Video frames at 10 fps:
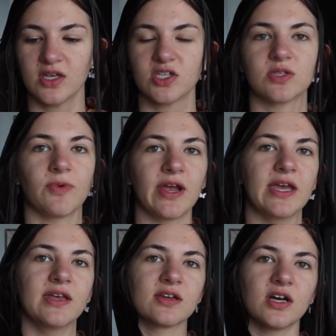
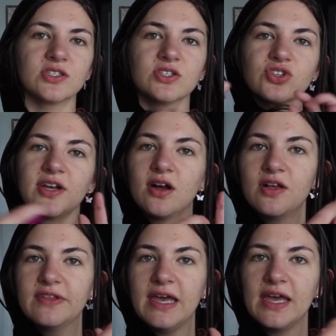spray it, concentrate
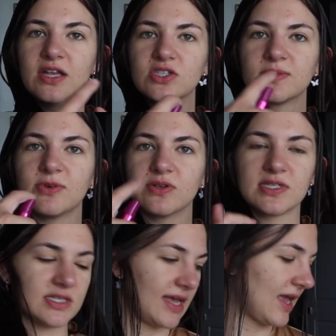on the ends
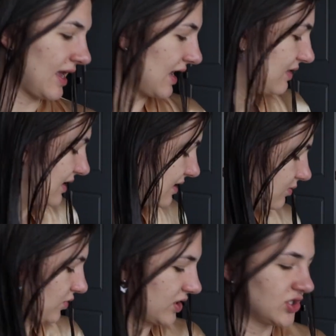mostly, and then
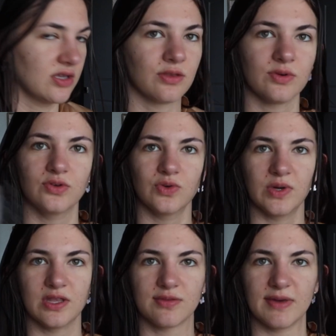brush it through
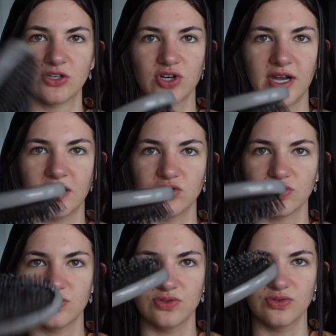with my tried and
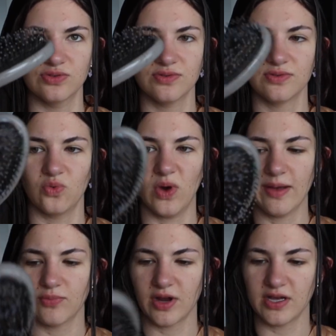true
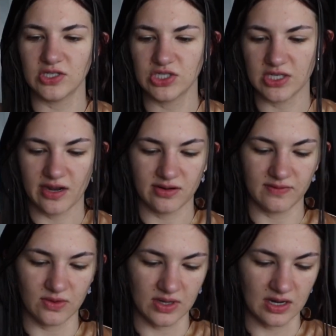wet brush. I don't
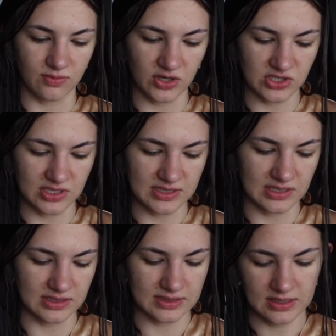even know what kind of brush this
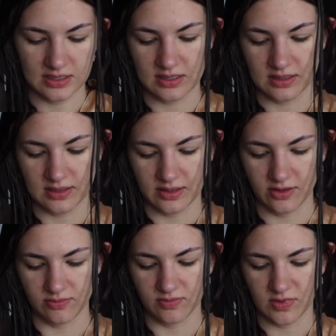is.
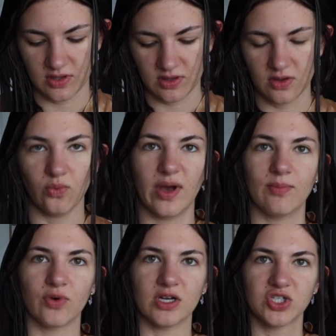Oh,
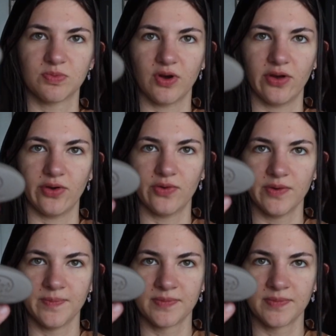Wet Brush Pro.